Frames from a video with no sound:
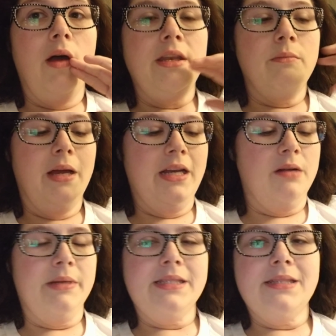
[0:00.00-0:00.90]
And you might
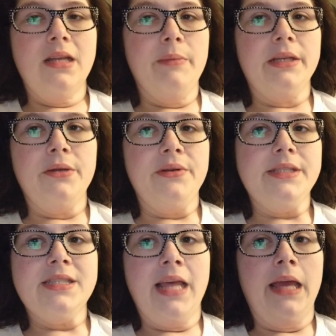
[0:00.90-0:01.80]
hear my stomach doing
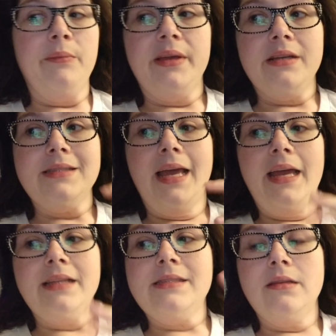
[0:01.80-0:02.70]
its thing because I
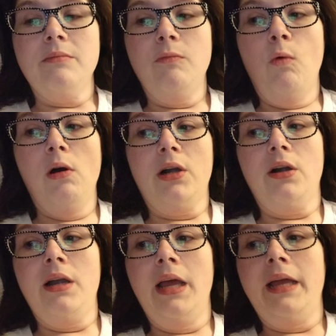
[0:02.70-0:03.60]
had some
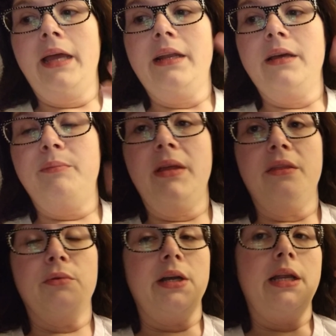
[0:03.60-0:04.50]
water and I had a P
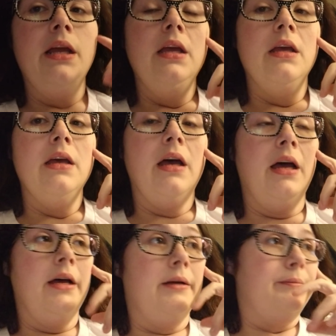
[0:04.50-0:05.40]
three.
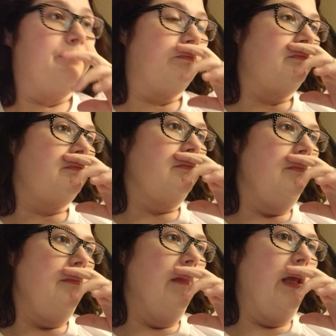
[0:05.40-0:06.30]
Um...
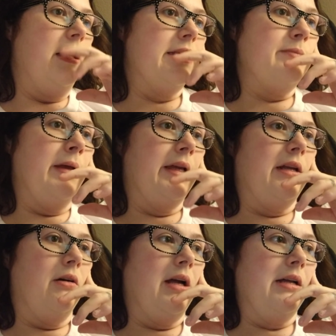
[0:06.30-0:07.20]
And it's making
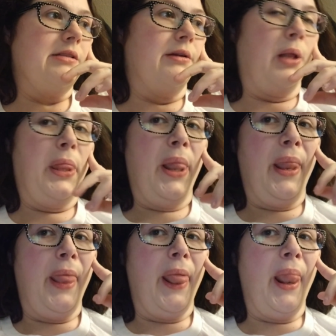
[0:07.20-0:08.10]
all kinds of
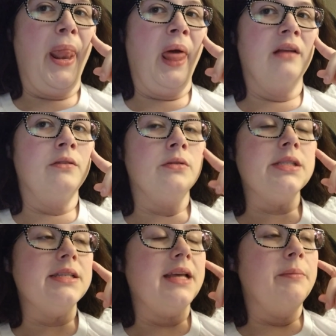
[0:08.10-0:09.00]
blah, blah, blah, blah
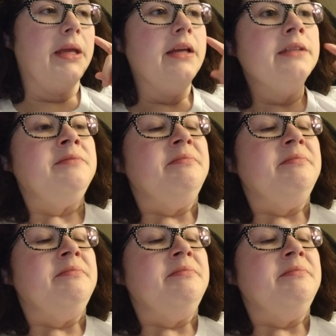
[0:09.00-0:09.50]
noises at me.